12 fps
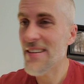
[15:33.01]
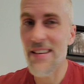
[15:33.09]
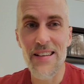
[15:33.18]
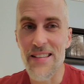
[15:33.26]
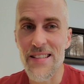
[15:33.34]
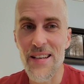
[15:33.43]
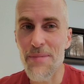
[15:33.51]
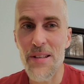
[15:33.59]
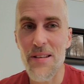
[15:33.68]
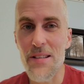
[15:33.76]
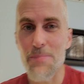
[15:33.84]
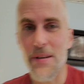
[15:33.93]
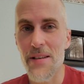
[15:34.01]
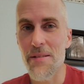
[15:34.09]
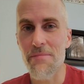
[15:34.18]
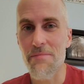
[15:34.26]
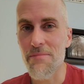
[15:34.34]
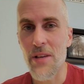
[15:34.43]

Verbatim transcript: it's something that's been